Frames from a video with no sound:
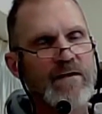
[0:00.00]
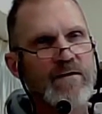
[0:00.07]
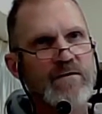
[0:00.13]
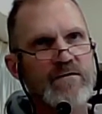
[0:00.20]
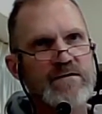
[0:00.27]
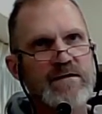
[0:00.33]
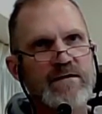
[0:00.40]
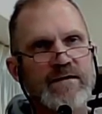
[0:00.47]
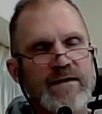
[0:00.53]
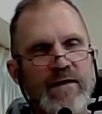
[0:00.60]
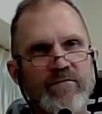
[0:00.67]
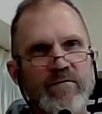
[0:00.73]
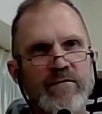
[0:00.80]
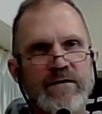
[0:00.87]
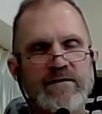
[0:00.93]
You see, the
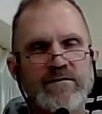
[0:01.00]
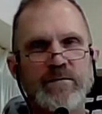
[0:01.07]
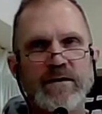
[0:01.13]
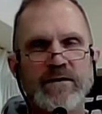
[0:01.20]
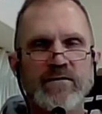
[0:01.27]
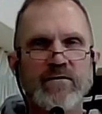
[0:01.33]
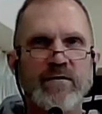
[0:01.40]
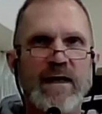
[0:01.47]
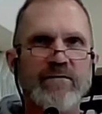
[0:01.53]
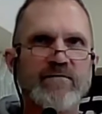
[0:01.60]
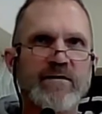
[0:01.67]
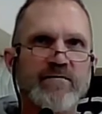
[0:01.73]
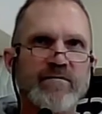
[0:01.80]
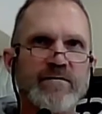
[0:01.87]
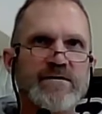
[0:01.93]
devil has been
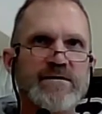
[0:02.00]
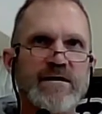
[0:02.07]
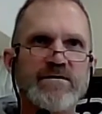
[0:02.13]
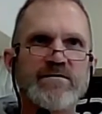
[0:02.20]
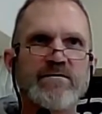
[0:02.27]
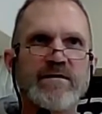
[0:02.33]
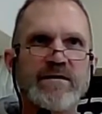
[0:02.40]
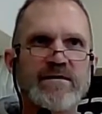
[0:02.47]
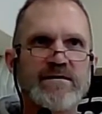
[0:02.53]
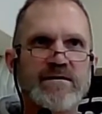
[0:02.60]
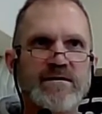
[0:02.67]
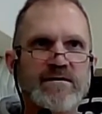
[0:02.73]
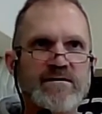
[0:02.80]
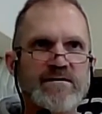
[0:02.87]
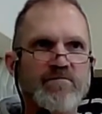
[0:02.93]
crafting for centuries
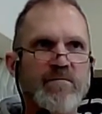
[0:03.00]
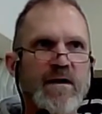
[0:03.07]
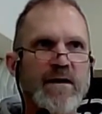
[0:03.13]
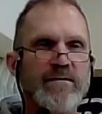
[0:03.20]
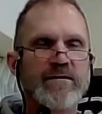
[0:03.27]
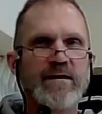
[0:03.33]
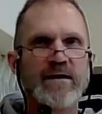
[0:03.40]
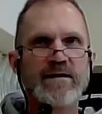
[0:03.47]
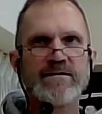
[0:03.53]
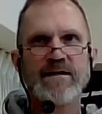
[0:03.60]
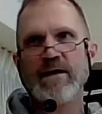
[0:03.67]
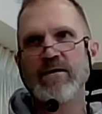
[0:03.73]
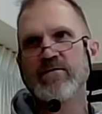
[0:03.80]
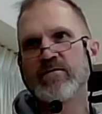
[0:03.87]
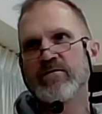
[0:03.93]
his modern-day
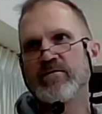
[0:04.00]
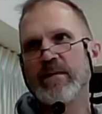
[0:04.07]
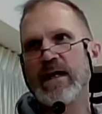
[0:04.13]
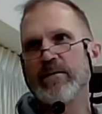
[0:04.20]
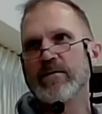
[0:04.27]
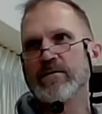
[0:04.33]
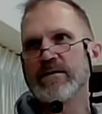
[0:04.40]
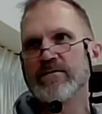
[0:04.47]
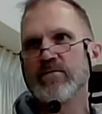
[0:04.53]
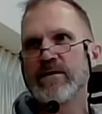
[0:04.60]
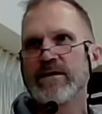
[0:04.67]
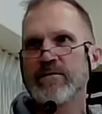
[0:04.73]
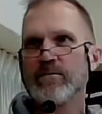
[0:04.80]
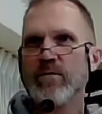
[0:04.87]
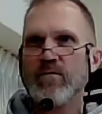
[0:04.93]
Tower of Babel, and we
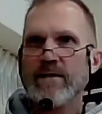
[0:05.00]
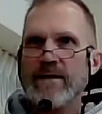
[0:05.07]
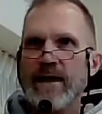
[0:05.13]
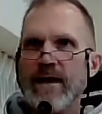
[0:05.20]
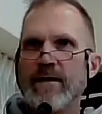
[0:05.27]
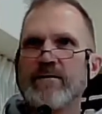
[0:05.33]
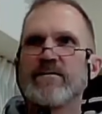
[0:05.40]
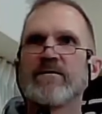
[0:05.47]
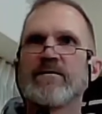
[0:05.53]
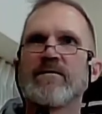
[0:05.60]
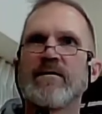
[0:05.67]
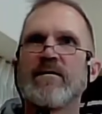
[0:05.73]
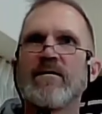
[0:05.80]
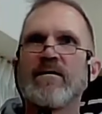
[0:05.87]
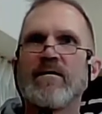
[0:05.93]
can point out
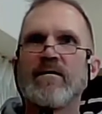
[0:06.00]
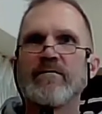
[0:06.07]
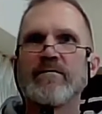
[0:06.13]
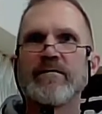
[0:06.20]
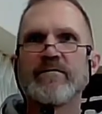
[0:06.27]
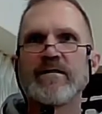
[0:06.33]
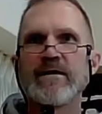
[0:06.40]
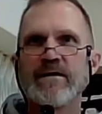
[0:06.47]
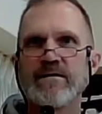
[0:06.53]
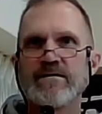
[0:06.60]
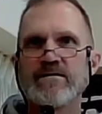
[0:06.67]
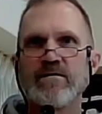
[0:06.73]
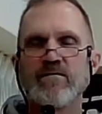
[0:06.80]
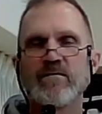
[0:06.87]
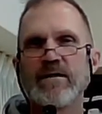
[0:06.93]
all the things
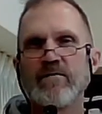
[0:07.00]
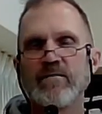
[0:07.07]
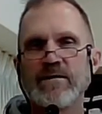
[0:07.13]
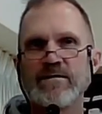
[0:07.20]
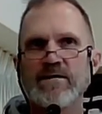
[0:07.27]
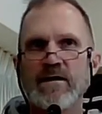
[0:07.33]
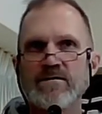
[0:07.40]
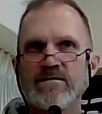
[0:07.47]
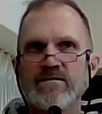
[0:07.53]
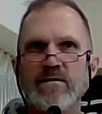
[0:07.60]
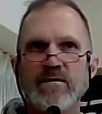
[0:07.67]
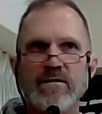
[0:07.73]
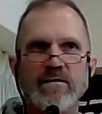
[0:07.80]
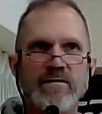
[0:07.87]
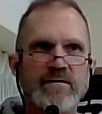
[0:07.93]
that we touched
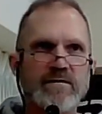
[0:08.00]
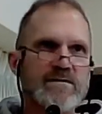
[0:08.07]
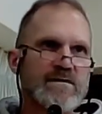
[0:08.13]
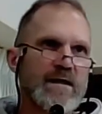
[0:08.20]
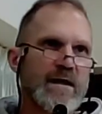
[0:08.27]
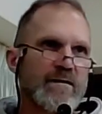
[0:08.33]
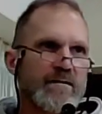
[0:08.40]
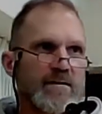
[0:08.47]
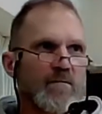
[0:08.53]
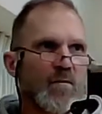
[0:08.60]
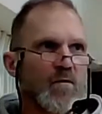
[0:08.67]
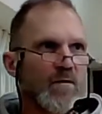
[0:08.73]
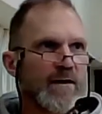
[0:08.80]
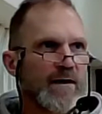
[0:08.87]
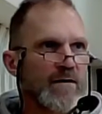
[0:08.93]
on Saturday
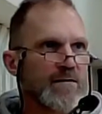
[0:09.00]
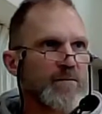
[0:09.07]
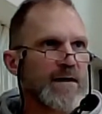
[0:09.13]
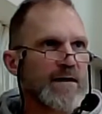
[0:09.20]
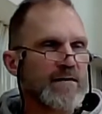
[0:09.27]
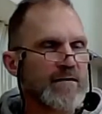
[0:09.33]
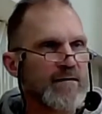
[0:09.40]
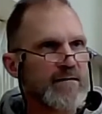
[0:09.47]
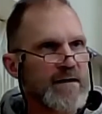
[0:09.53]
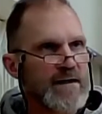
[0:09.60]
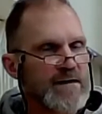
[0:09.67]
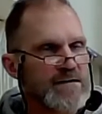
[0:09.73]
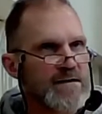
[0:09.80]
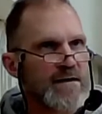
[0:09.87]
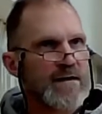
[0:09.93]
morning, on many of the
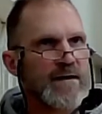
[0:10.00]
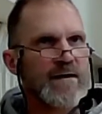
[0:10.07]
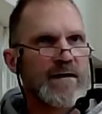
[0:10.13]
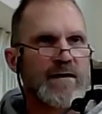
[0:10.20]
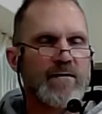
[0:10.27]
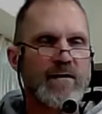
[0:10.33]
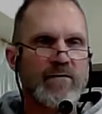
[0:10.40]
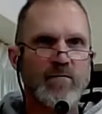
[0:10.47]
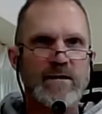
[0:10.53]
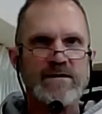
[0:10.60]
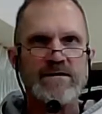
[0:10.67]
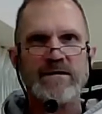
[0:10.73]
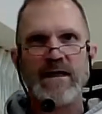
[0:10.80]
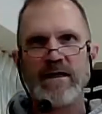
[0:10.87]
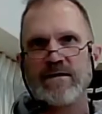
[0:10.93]
things of
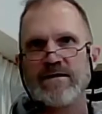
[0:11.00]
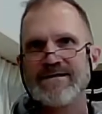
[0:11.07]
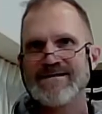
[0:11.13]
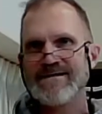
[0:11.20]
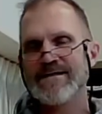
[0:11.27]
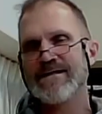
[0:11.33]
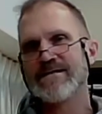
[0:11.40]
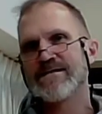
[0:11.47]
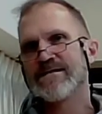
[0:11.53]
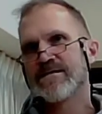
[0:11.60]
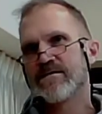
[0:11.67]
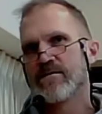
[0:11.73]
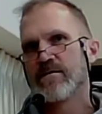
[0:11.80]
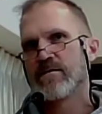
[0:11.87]
which that consists.